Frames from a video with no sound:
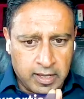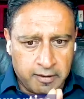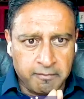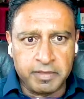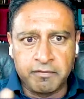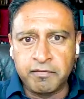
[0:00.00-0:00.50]

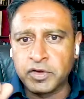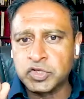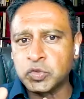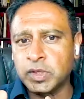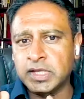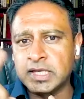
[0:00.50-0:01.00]
The first
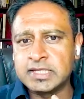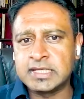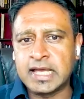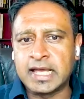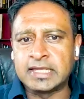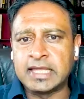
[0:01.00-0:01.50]
one is
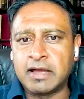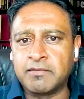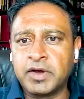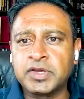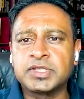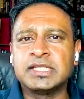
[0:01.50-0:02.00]

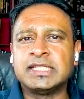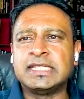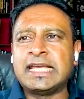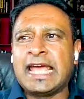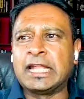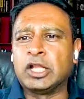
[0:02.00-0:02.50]

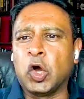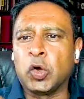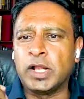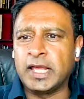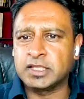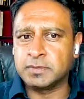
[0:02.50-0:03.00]
diversity and
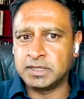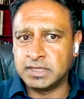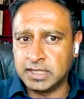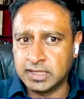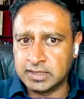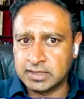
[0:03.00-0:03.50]
local
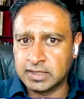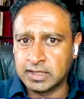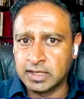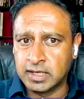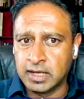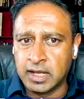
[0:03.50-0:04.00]
expertise.
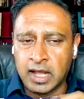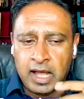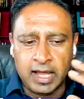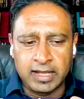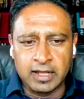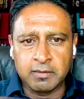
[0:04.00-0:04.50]

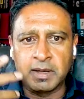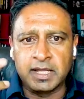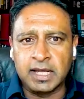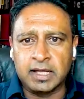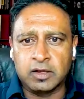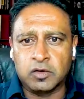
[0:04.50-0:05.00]
Unlike
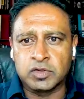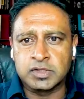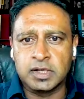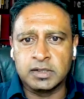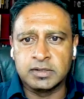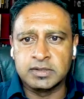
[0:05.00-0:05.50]
many other
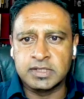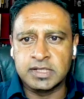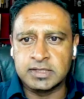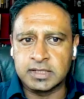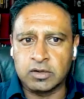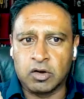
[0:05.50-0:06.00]

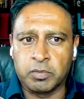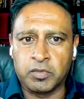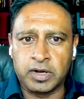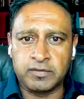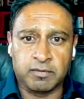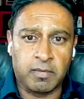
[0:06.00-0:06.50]
consultancies that
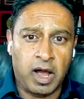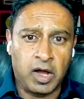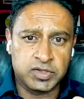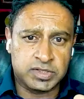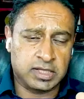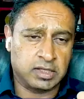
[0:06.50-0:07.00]
operate from
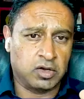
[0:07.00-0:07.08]
outside the